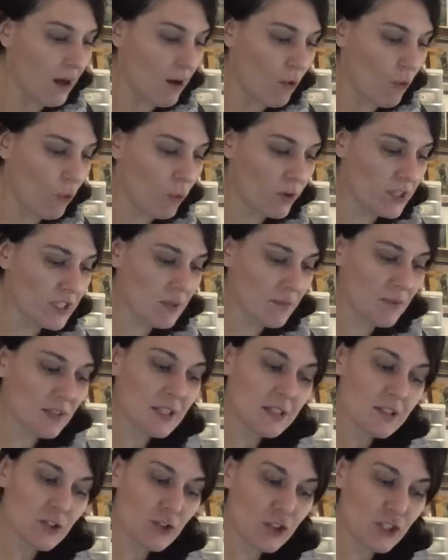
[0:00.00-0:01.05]
or something
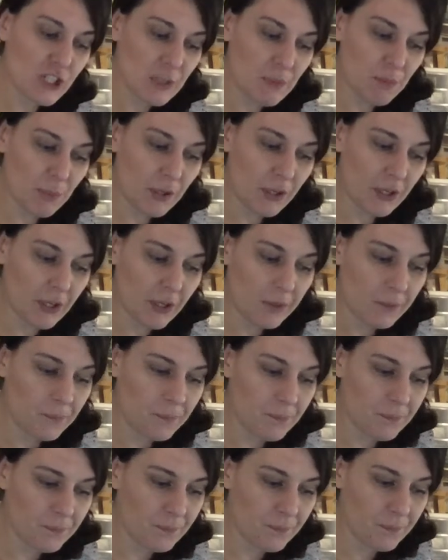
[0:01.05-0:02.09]
that's cheaper
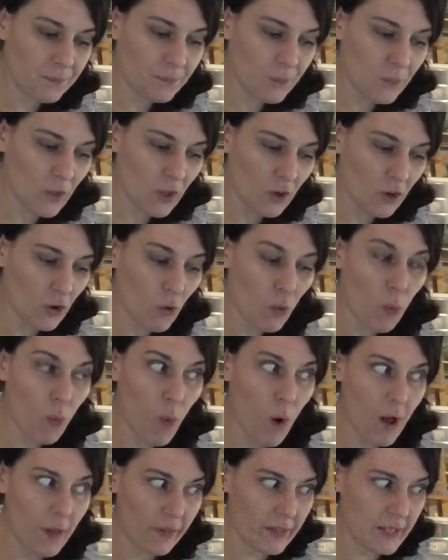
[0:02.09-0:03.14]

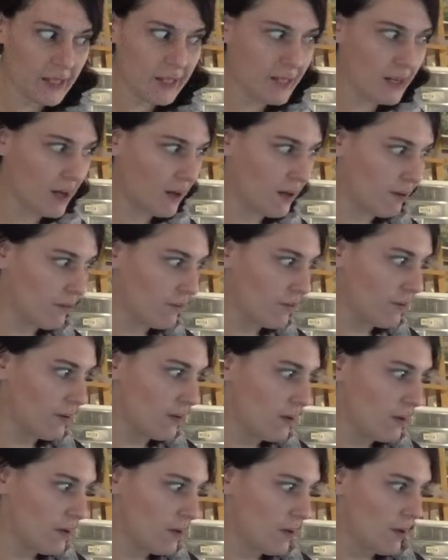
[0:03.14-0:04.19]
quality of
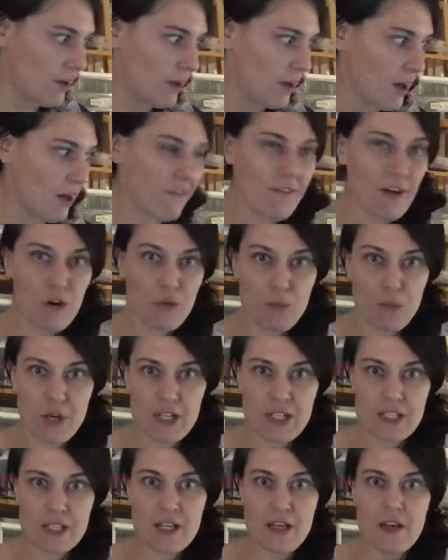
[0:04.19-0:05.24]
a found
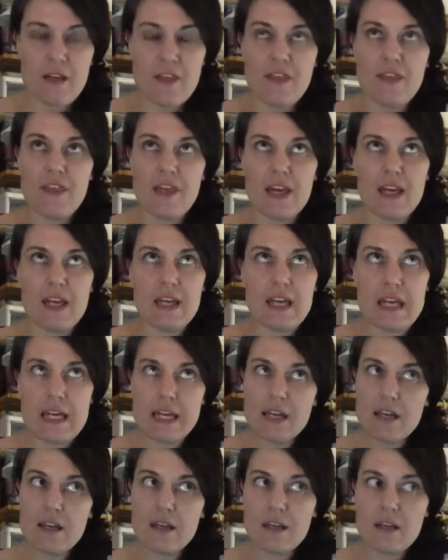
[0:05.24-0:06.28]
print, the
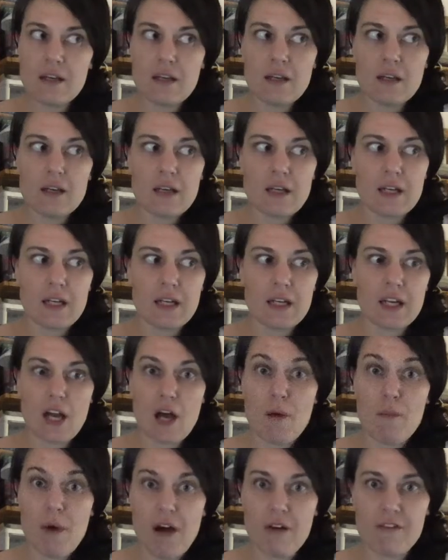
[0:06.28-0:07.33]
ink can
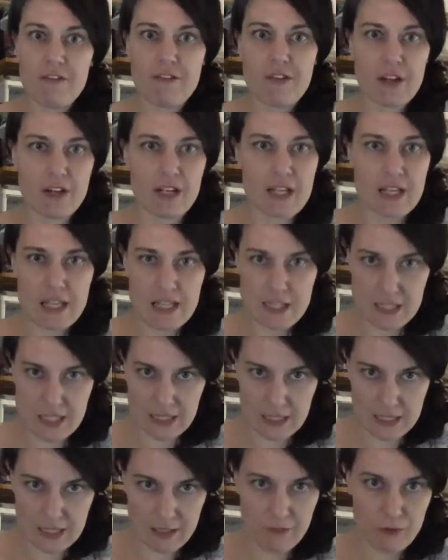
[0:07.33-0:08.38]
come off very
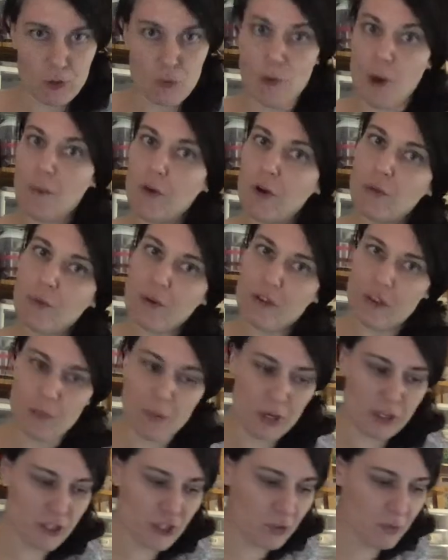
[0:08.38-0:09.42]
easily if you rub it with the
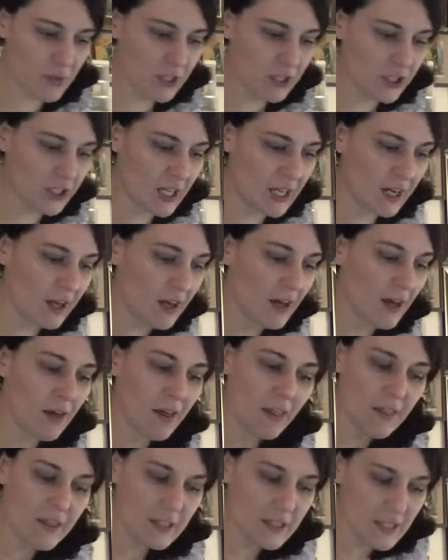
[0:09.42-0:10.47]
brush too much. Like
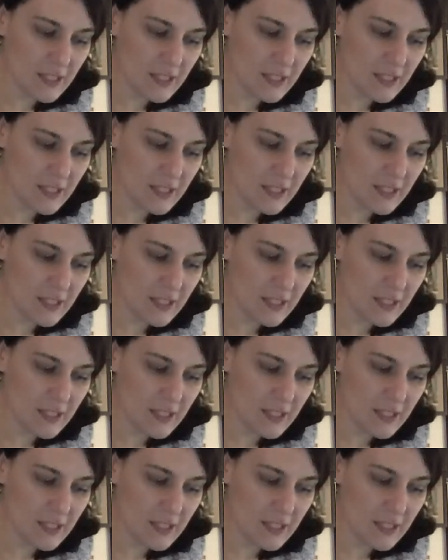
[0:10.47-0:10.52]
this